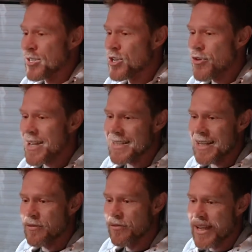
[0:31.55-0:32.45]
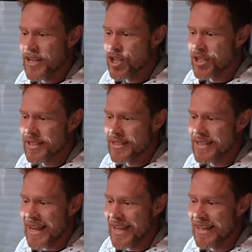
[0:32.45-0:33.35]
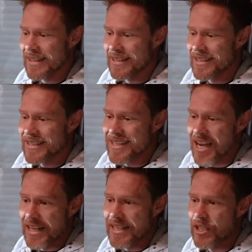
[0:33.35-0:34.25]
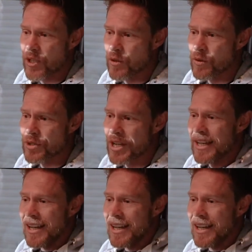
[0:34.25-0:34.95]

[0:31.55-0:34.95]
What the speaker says: great innovations and styling cues.